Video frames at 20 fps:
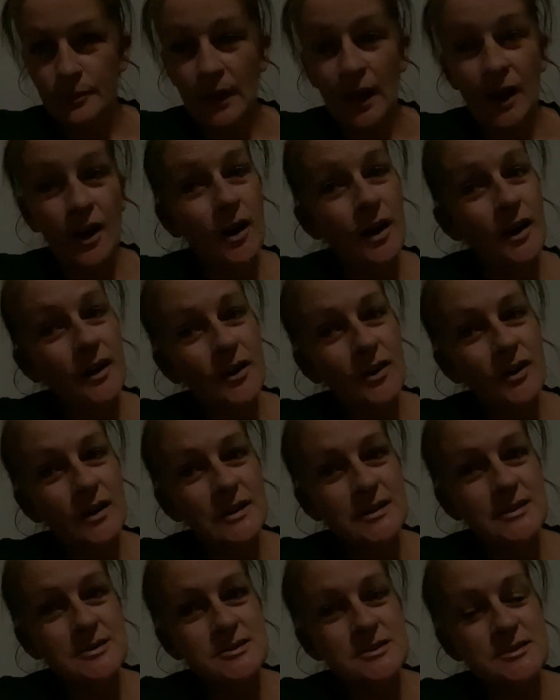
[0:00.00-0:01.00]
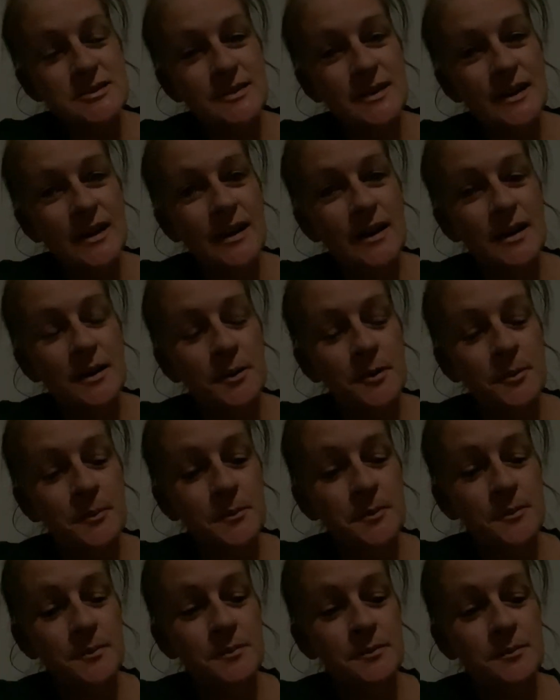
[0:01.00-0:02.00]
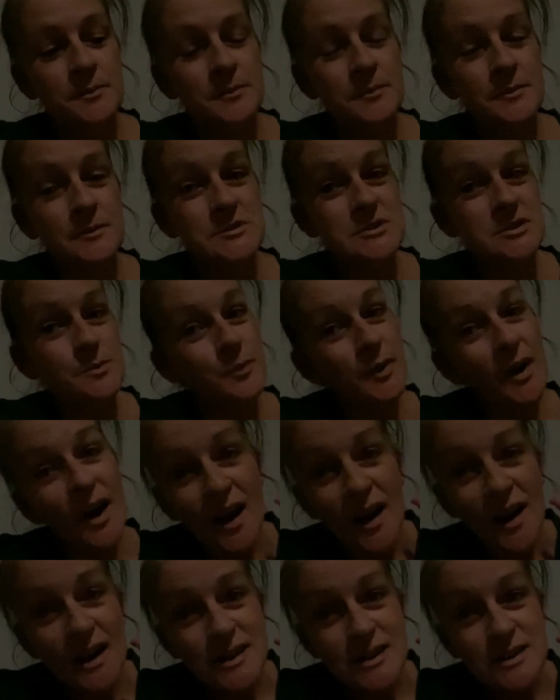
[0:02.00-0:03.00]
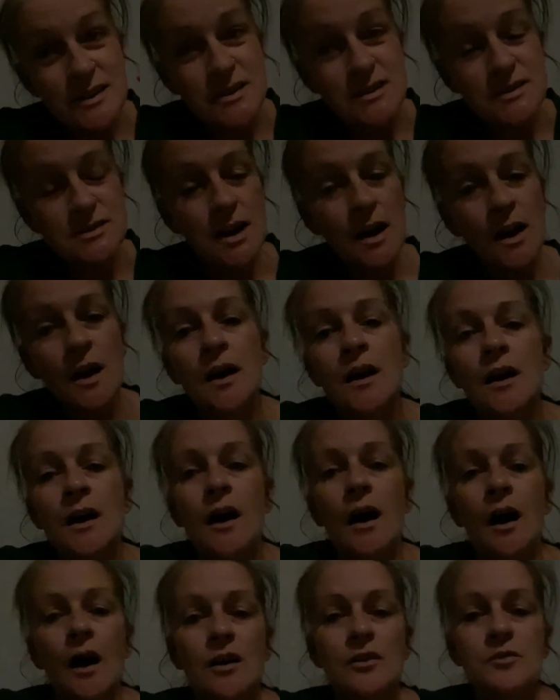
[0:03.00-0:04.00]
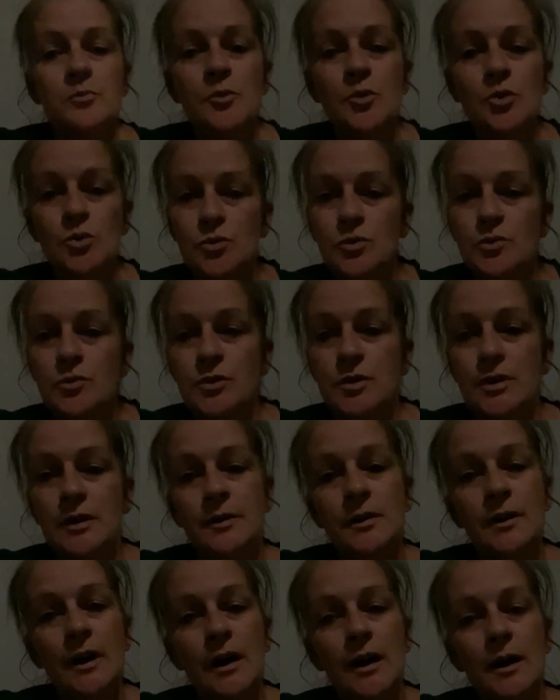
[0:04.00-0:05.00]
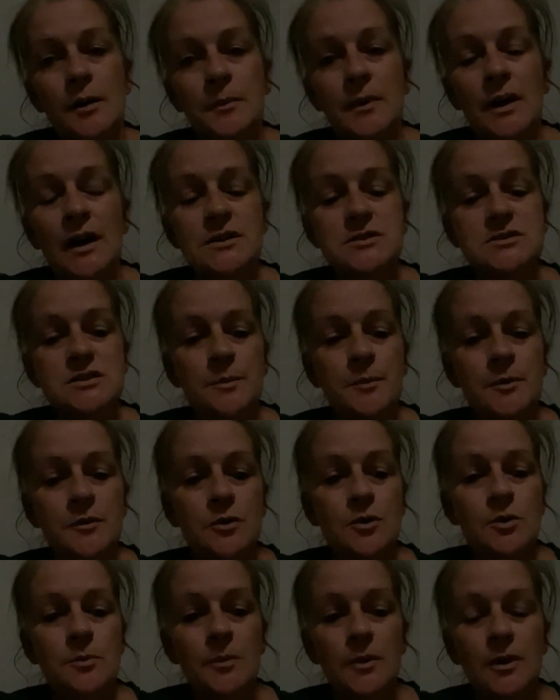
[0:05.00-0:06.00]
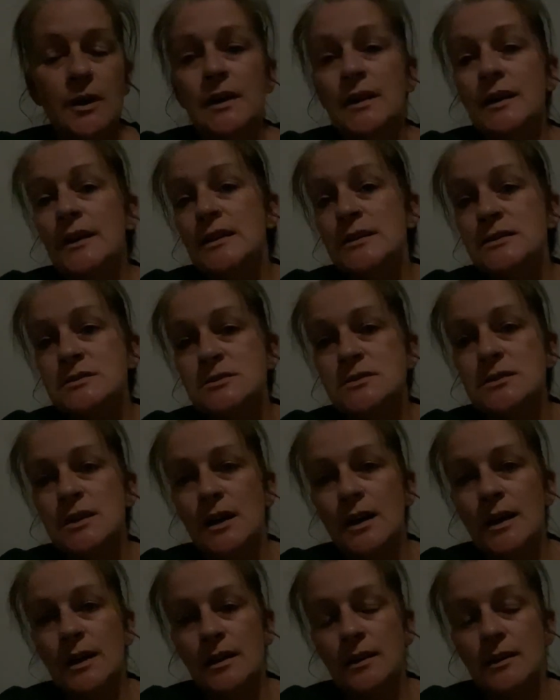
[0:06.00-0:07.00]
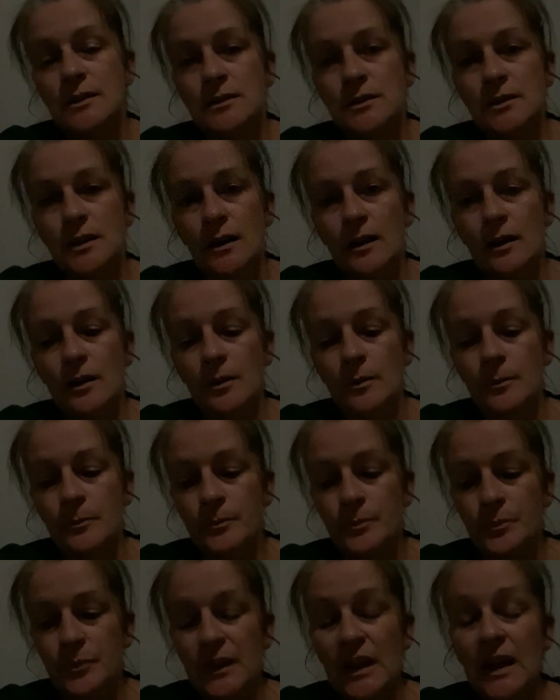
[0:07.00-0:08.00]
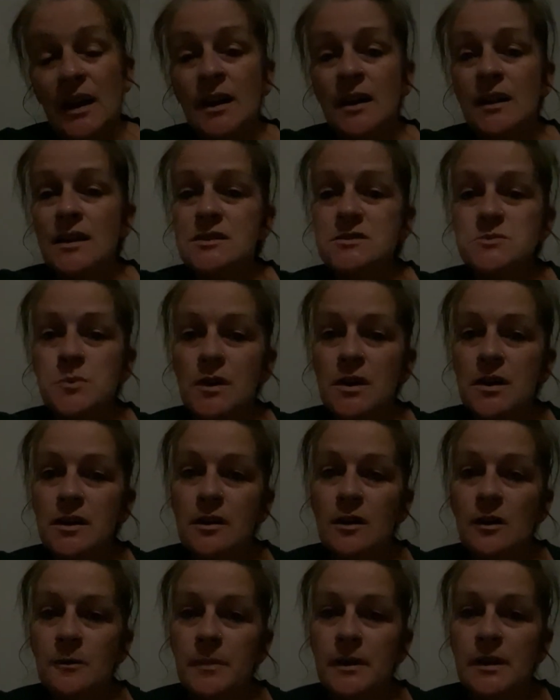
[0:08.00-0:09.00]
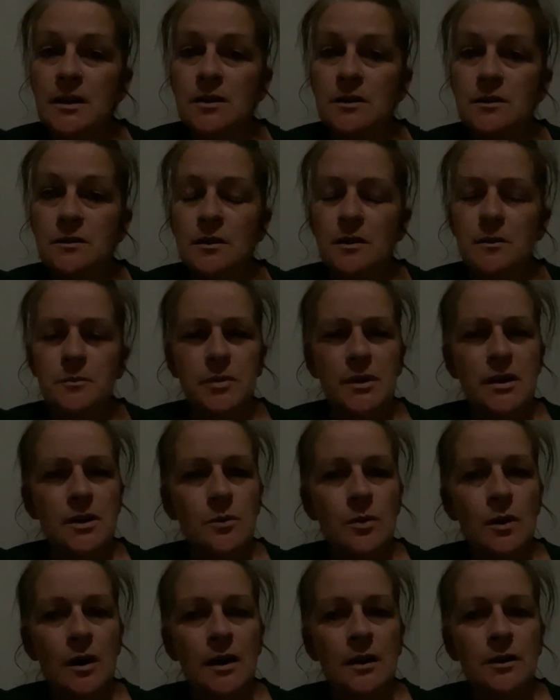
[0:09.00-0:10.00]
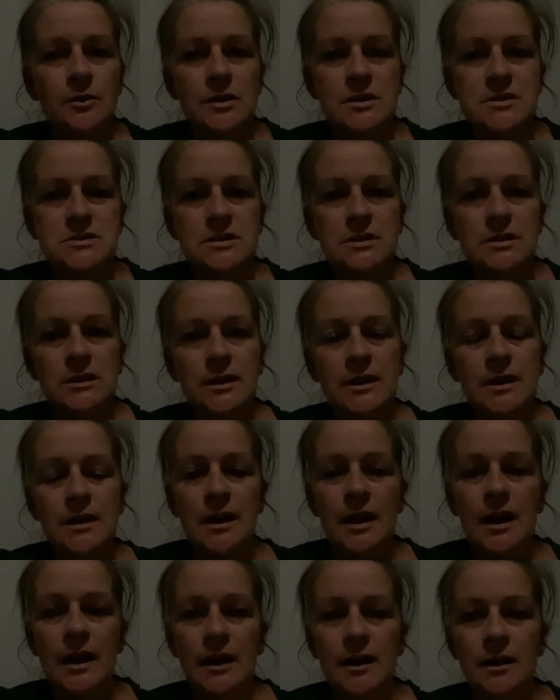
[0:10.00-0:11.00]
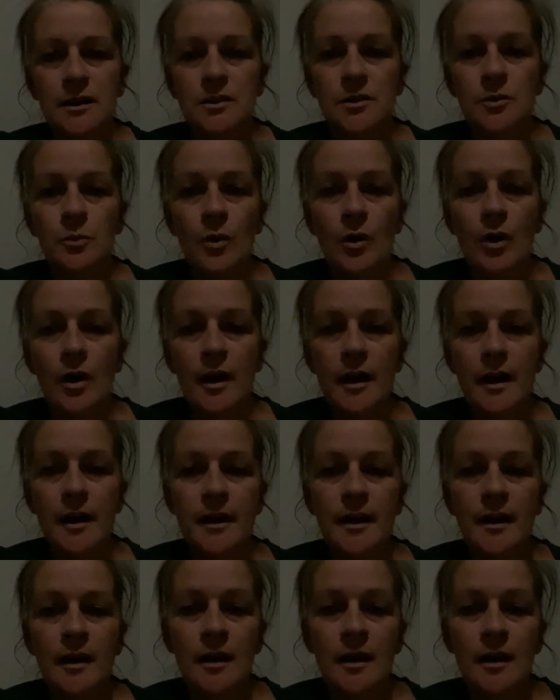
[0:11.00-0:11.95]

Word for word: Hi guys, um, surprise! I've moved, um, as some of you might guess, and um, that's why I've been pretty quiet recently and why